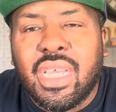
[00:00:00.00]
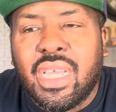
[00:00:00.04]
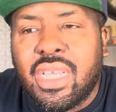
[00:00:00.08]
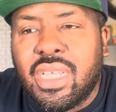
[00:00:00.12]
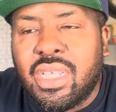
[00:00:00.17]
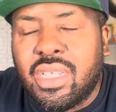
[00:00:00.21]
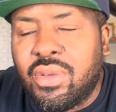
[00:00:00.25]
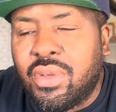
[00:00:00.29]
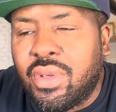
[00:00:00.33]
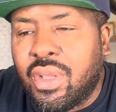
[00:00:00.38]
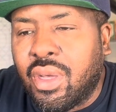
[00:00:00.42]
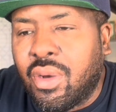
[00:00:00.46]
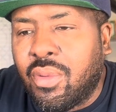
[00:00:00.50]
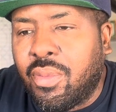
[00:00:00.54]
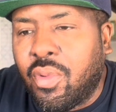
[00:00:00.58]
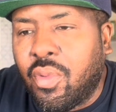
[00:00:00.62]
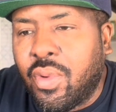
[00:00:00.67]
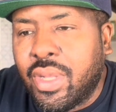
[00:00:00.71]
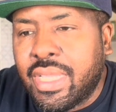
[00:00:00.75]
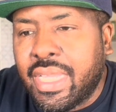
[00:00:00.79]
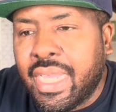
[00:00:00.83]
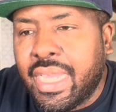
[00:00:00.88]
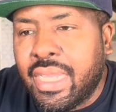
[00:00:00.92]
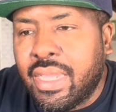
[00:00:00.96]
But
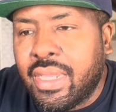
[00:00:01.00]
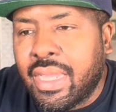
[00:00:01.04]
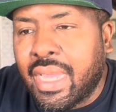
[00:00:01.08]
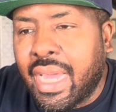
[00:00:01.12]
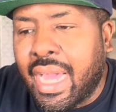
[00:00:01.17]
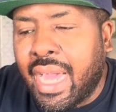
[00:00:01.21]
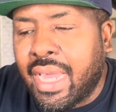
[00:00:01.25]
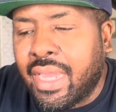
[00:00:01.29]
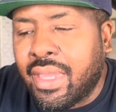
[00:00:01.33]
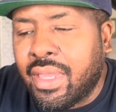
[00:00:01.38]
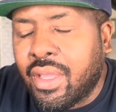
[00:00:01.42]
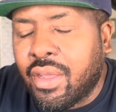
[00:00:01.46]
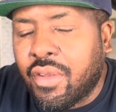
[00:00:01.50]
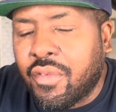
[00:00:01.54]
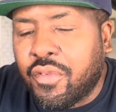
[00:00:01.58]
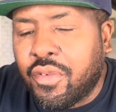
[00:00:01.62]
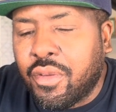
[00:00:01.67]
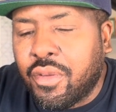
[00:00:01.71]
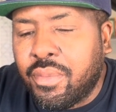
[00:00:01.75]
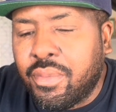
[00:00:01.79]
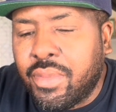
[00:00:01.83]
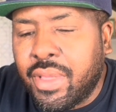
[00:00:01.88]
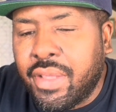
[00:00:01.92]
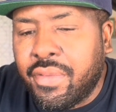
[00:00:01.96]
one thing I learned
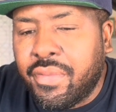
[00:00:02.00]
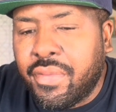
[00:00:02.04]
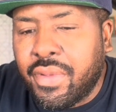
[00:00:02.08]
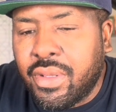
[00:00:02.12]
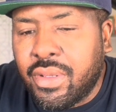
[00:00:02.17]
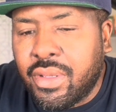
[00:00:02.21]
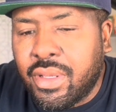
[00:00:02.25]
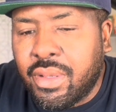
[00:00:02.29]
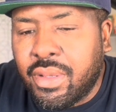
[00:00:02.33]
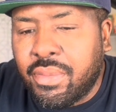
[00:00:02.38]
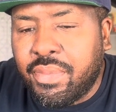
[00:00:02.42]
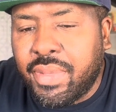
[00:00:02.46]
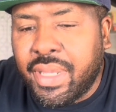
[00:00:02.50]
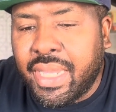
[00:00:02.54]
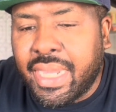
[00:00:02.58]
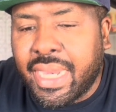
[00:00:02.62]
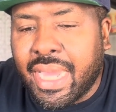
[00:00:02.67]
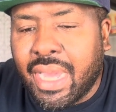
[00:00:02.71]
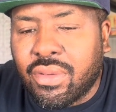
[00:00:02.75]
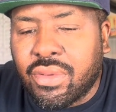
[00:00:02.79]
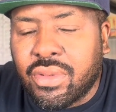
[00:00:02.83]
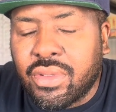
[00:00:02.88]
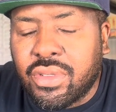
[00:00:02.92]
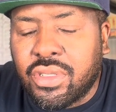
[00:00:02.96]
from living and being
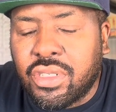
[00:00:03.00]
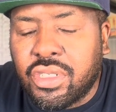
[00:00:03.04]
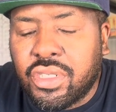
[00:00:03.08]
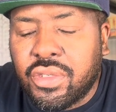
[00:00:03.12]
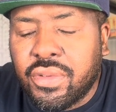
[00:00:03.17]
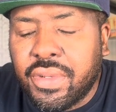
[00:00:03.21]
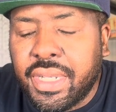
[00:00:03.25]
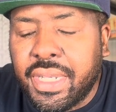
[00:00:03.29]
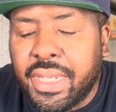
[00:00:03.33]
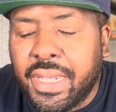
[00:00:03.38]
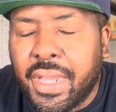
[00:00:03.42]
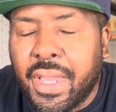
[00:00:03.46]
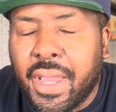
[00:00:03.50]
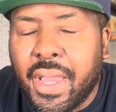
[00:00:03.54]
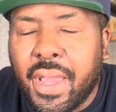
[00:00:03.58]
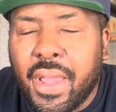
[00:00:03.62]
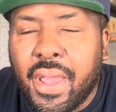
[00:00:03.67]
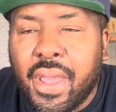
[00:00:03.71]
out on the street